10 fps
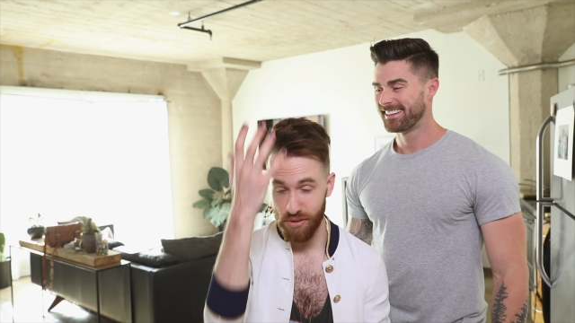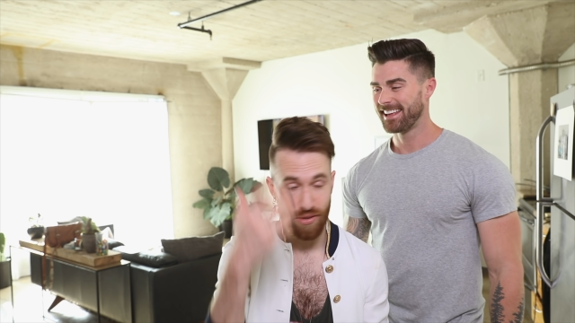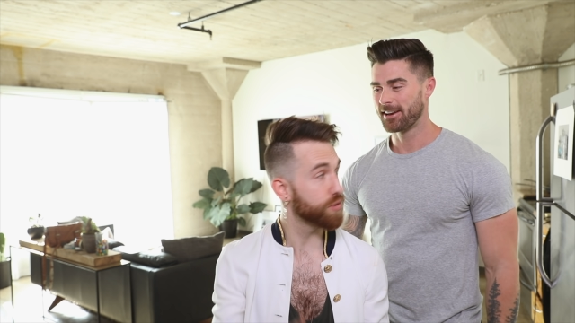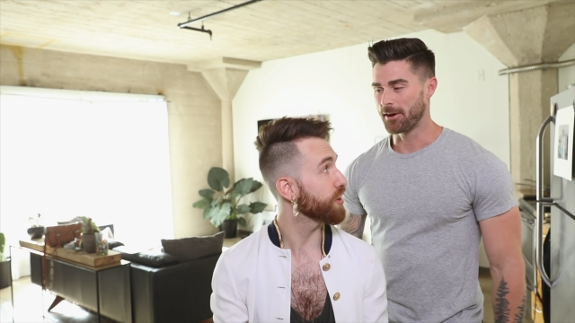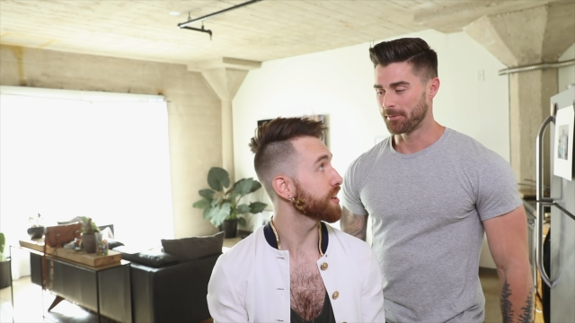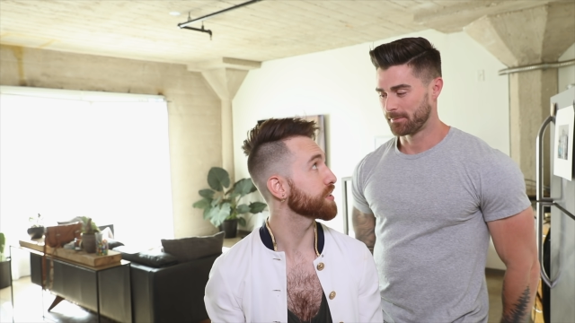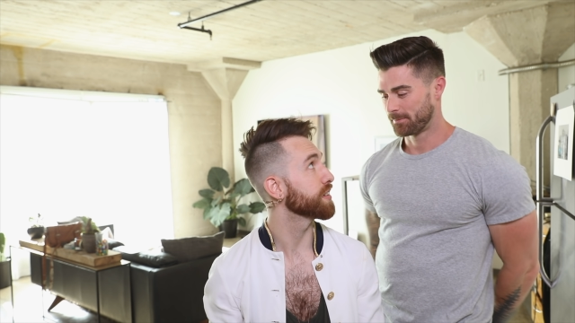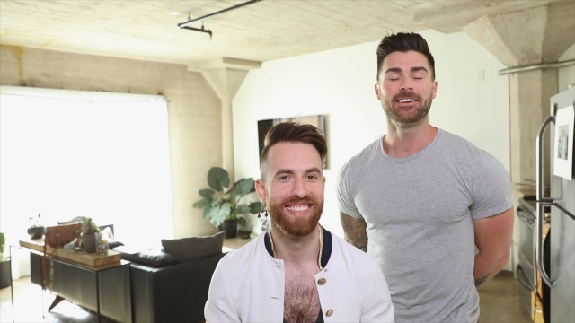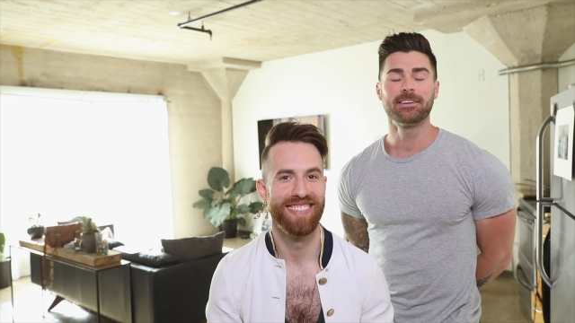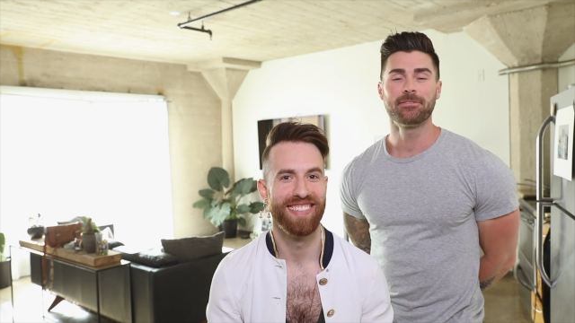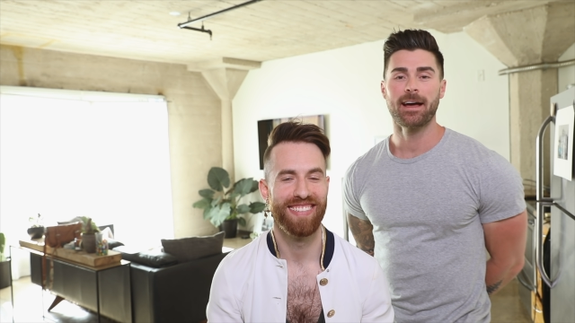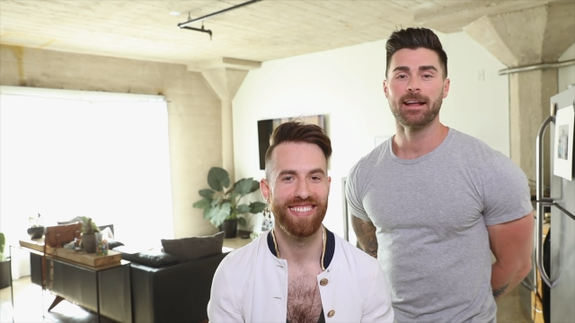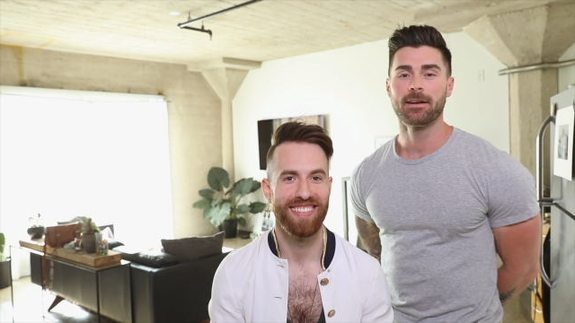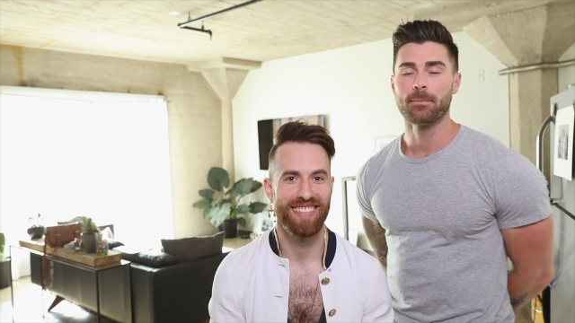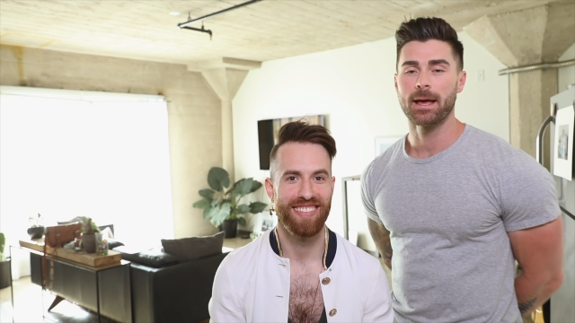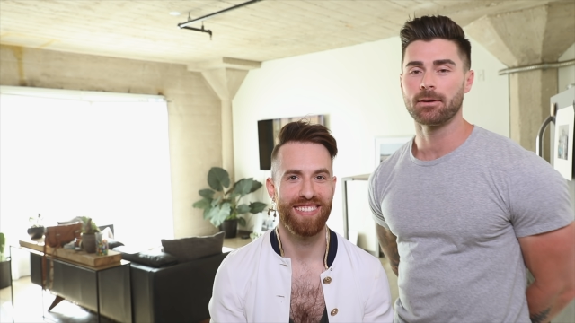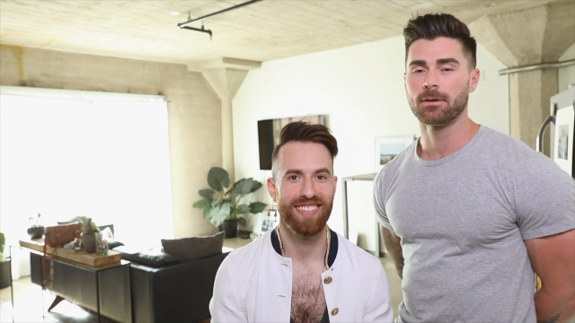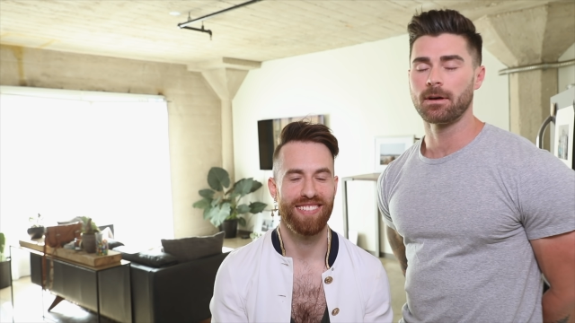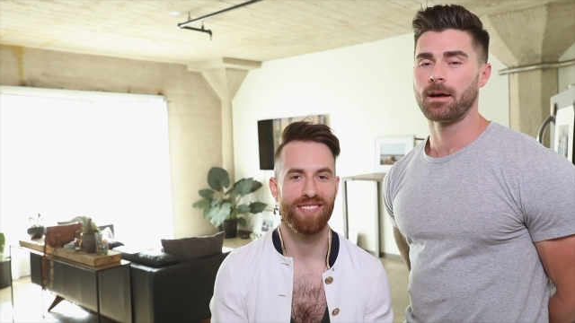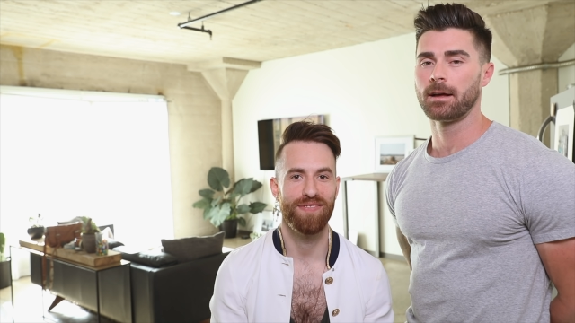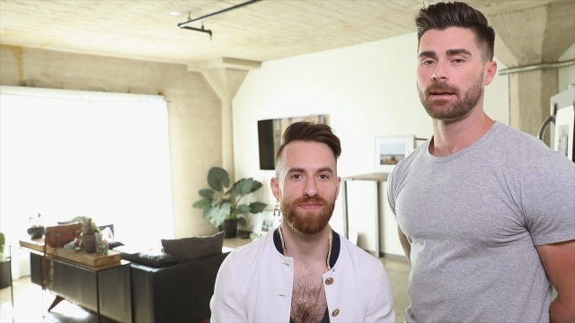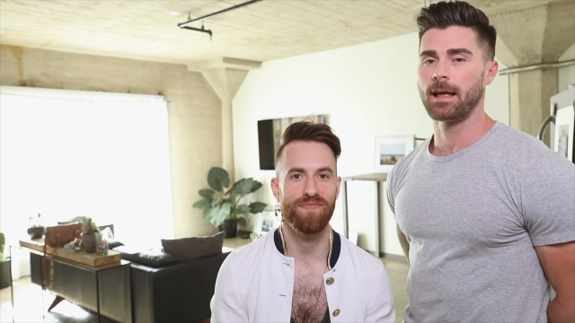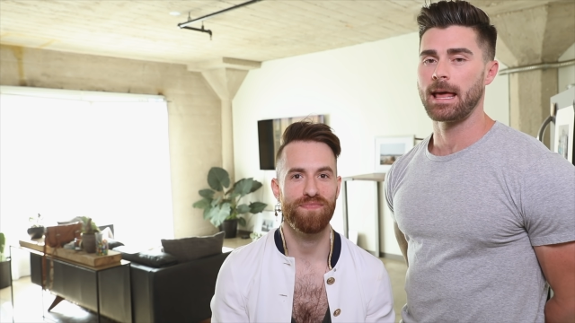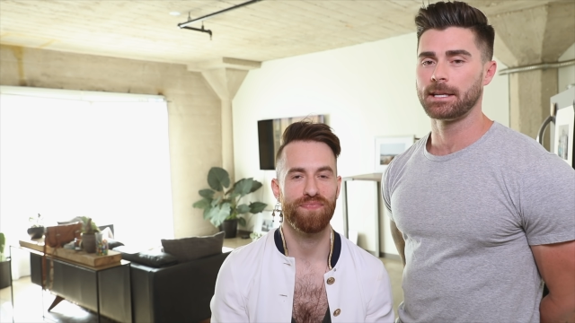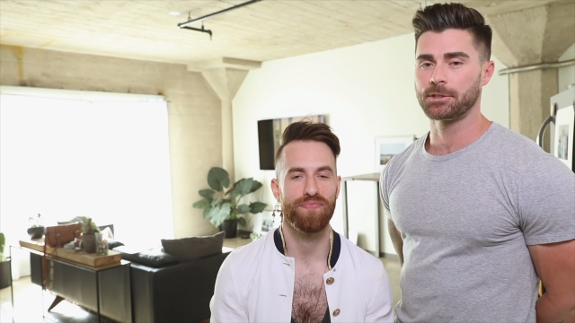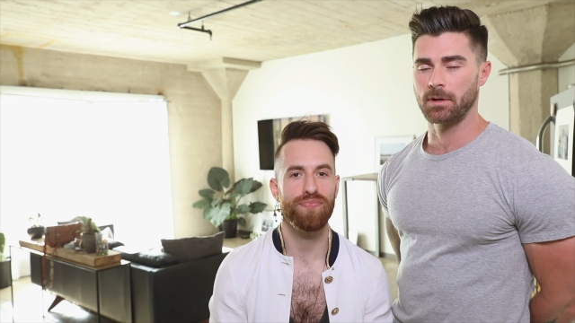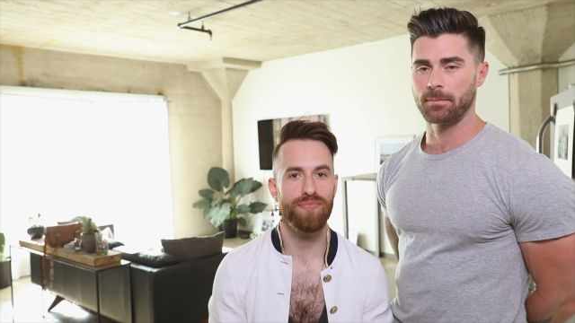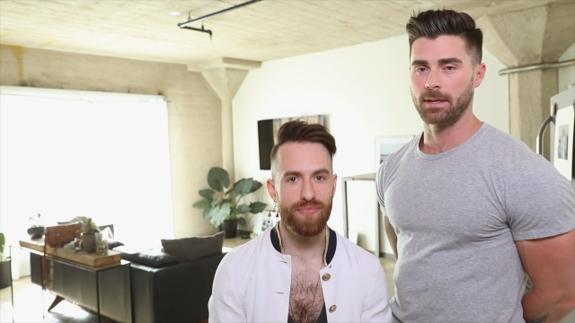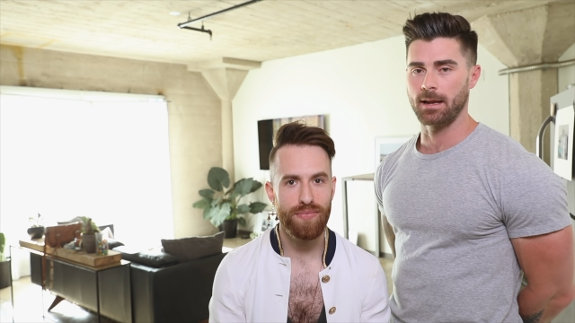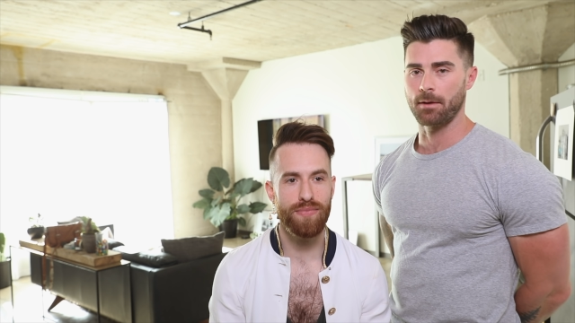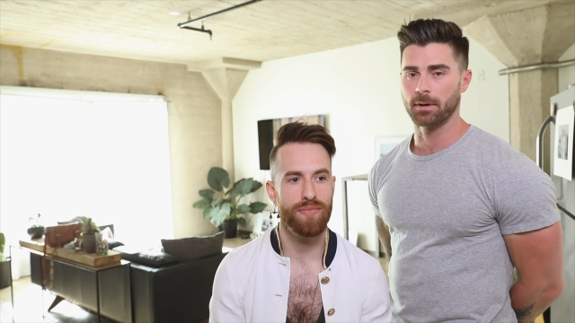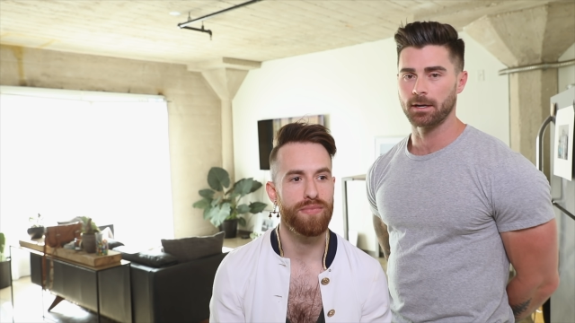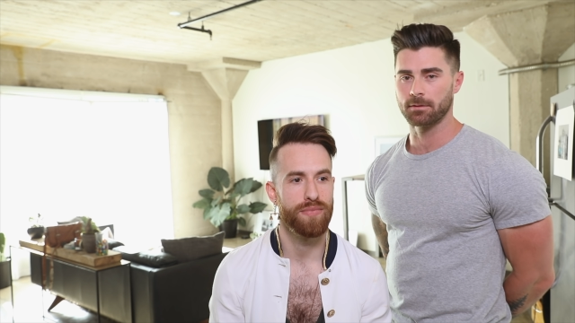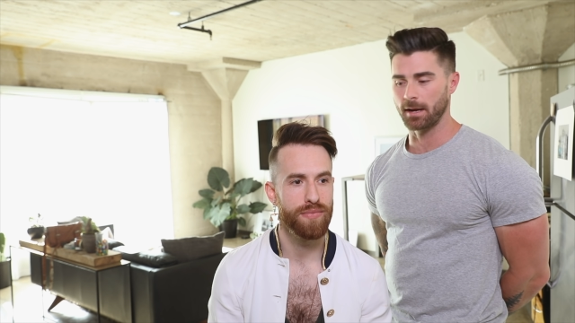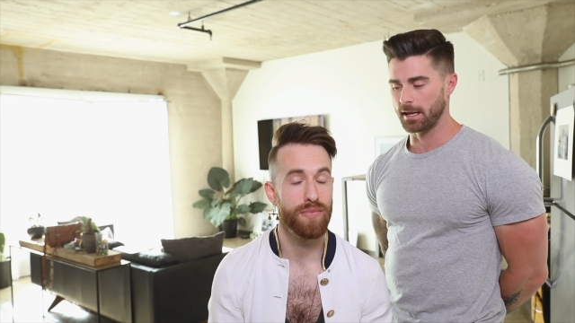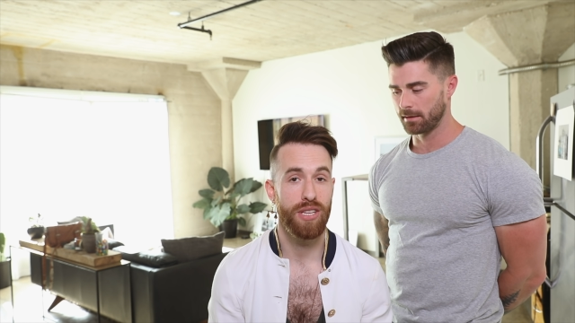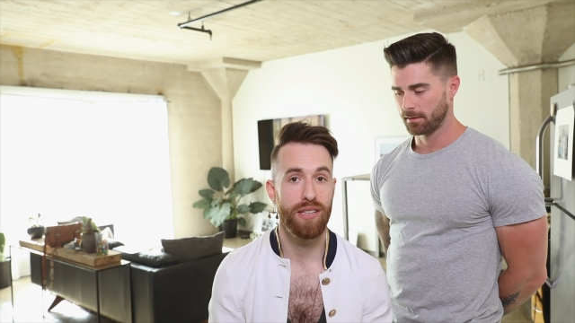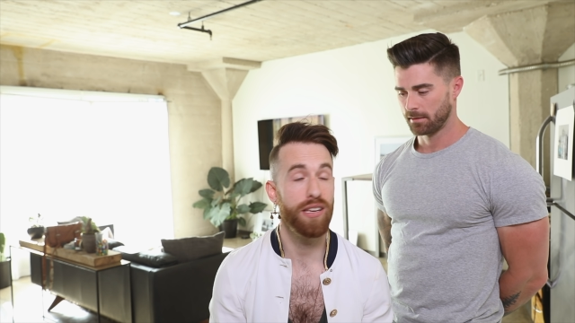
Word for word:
Speaker 1: You, yeah, you no. You can find Michael on any streaming network, right?